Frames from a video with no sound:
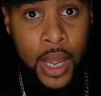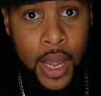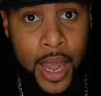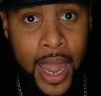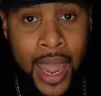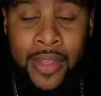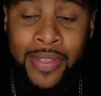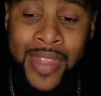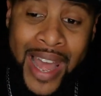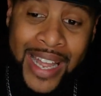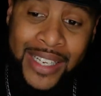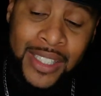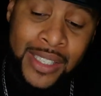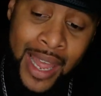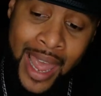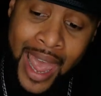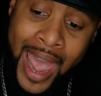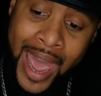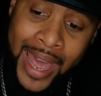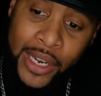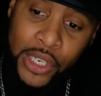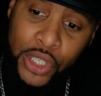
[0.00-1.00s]
And that's
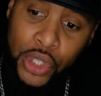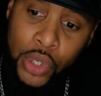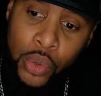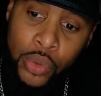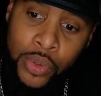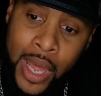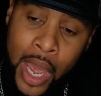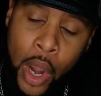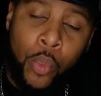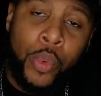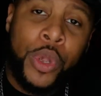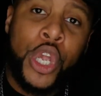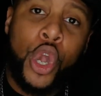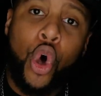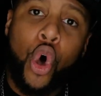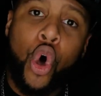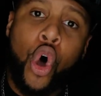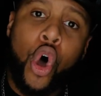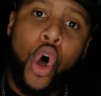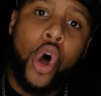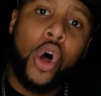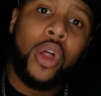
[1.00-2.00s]
the attitude that we
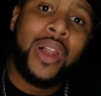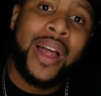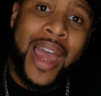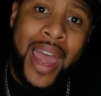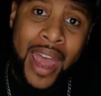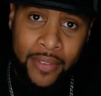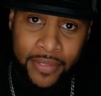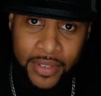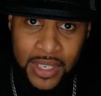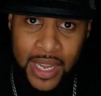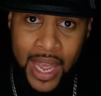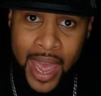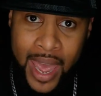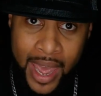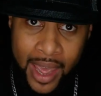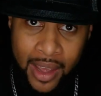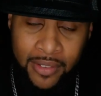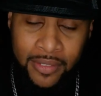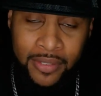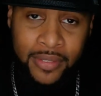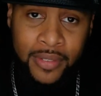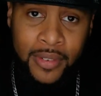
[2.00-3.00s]
all have to
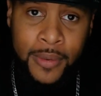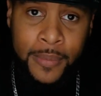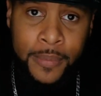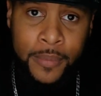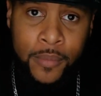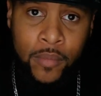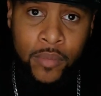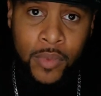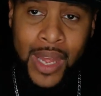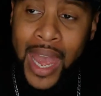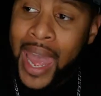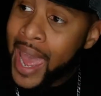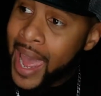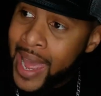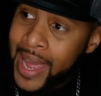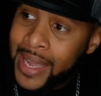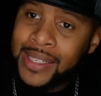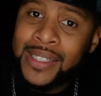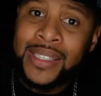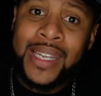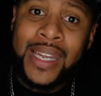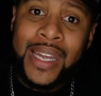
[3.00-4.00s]
have
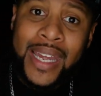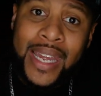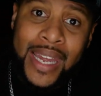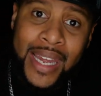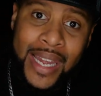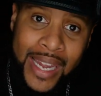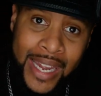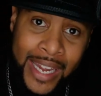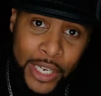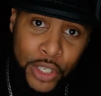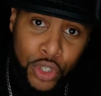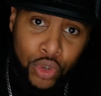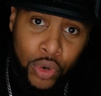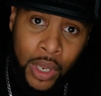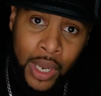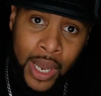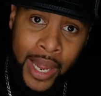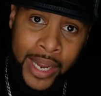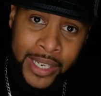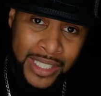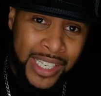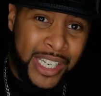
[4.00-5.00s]
as
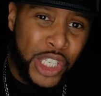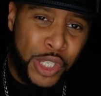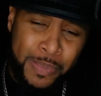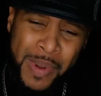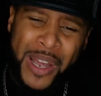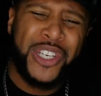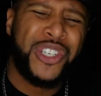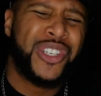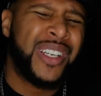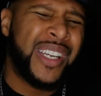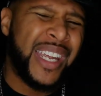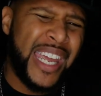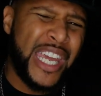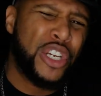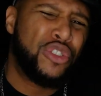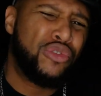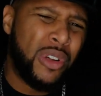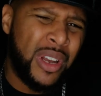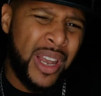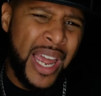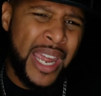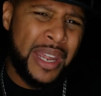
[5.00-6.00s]
Israelites, and especially
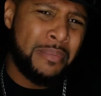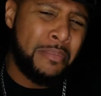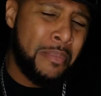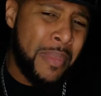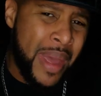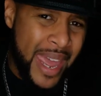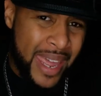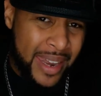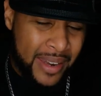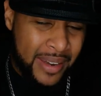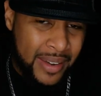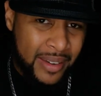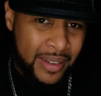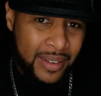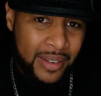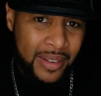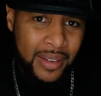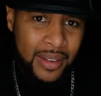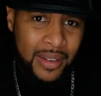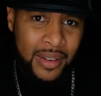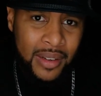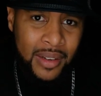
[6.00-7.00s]
Israelite men.
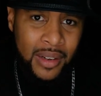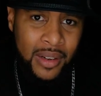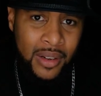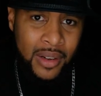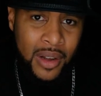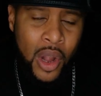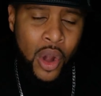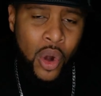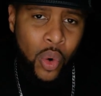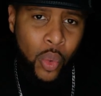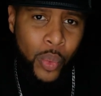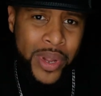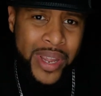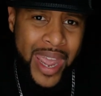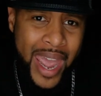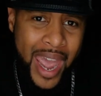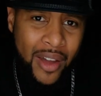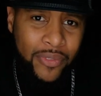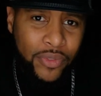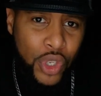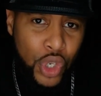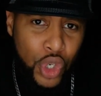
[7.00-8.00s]
We
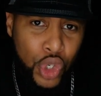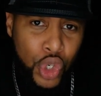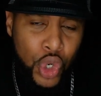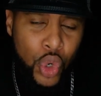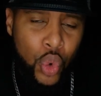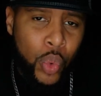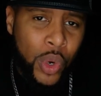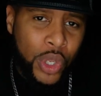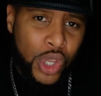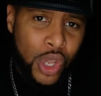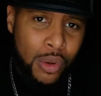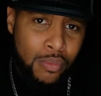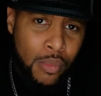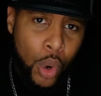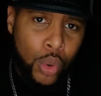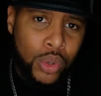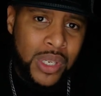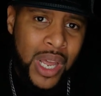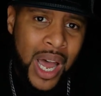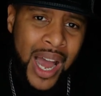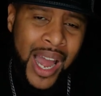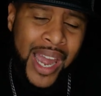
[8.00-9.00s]
have to do what the
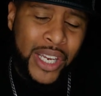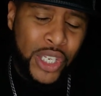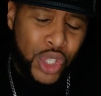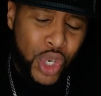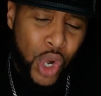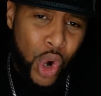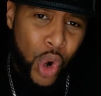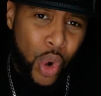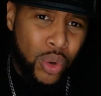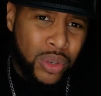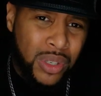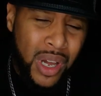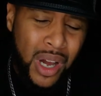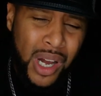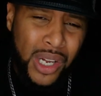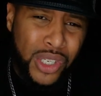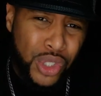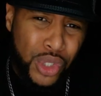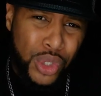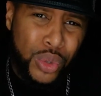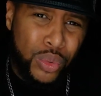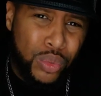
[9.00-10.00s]
Most High told
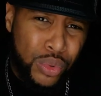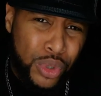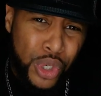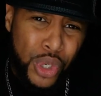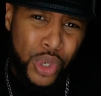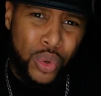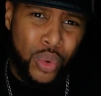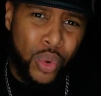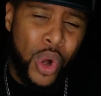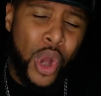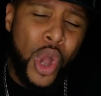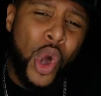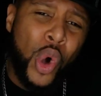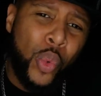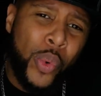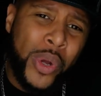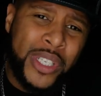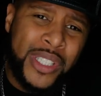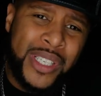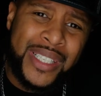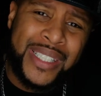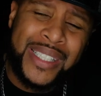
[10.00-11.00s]
us to do,
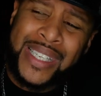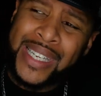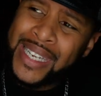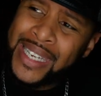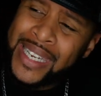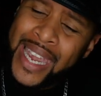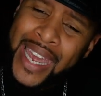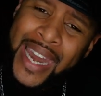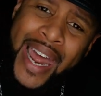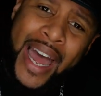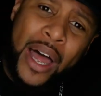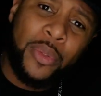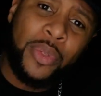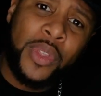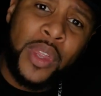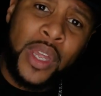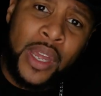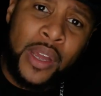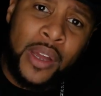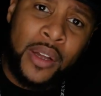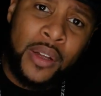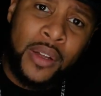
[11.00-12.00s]
which is to get out
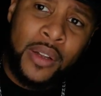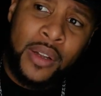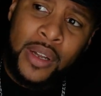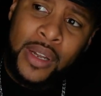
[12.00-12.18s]
there